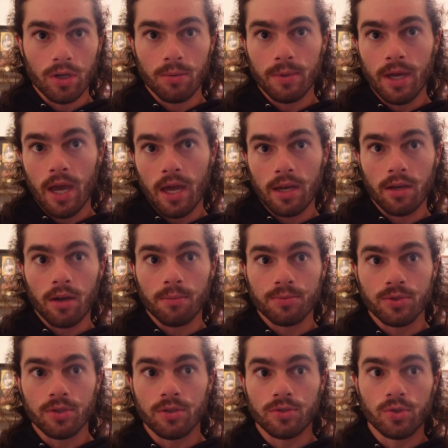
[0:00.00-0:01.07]
going to be heading
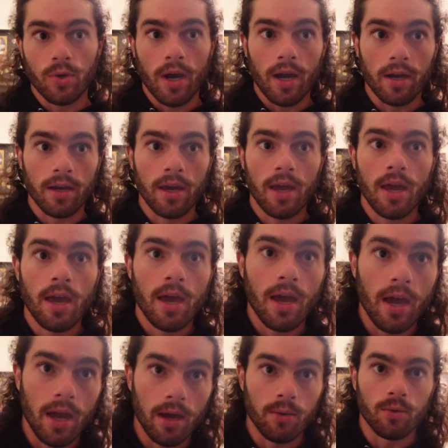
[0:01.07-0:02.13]
up to the track,
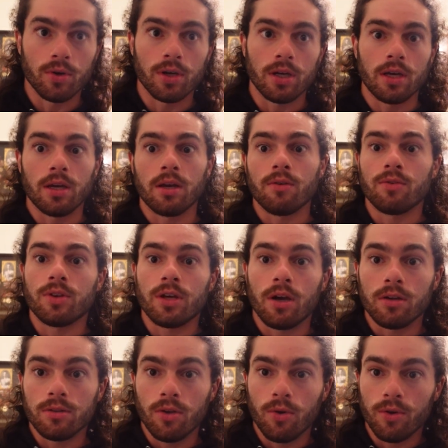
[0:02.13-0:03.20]
and we're going to get everything
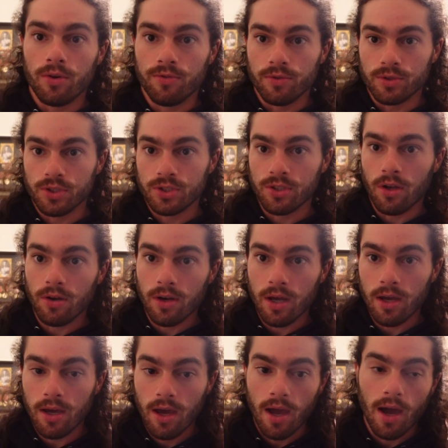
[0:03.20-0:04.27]
unloaded for
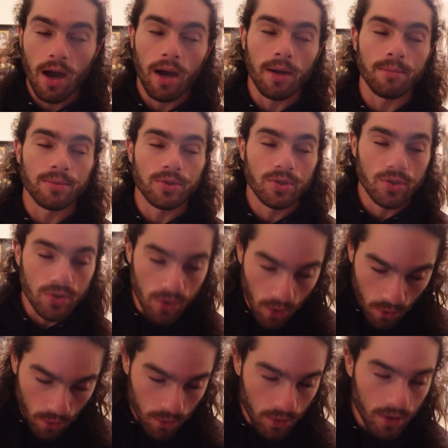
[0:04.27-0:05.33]
Sunday. I'm
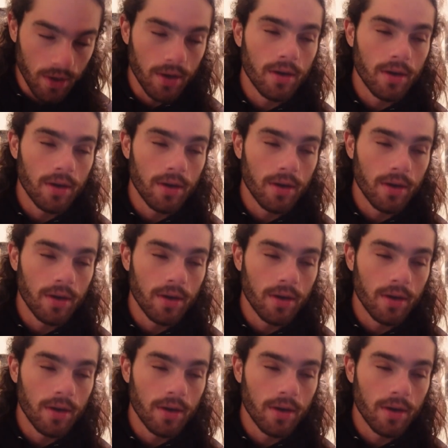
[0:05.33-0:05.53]
so